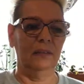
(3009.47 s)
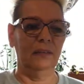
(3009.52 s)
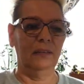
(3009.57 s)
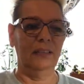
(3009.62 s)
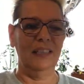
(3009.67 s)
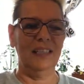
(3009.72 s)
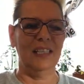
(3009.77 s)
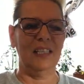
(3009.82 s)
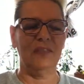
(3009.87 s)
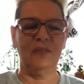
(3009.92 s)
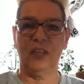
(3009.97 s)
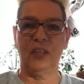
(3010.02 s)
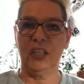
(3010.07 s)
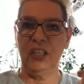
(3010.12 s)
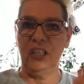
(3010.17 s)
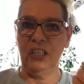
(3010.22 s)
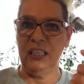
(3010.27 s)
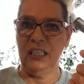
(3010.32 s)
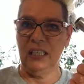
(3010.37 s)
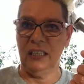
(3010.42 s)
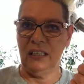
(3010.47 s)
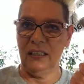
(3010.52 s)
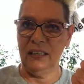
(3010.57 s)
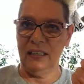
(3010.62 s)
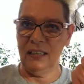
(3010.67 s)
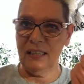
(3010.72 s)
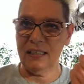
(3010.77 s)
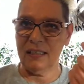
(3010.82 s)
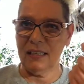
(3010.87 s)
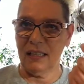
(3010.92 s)
this is for cooking,
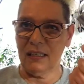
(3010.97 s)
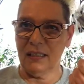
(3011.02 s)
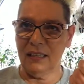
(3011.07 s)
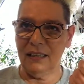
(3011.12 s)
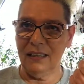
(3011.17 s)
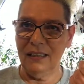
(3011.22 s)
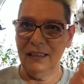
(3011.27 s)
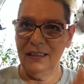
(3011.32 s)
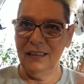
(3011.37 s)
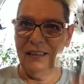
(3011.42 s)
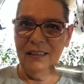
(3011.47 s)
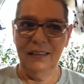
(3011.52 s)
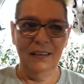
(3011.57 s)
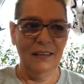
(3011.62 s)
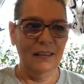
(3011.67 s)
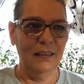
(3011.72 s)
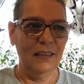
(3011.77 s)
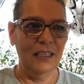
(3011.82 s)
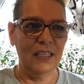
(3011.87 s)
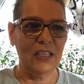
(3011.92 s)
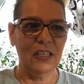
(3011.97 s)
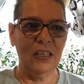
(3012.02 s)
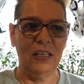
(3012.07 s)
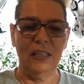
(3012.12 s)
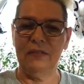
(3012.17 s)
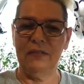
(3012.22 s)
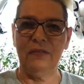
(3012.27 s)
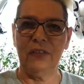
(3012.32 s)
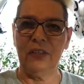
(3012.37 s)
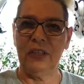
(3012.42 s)
this sucker. It's
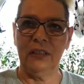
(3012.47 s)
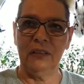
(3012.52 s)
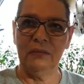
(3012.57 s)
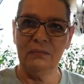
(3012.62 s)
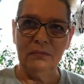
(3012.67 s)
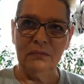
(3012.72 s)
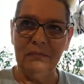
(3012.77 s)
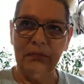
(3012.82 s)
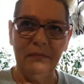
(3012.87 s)
not for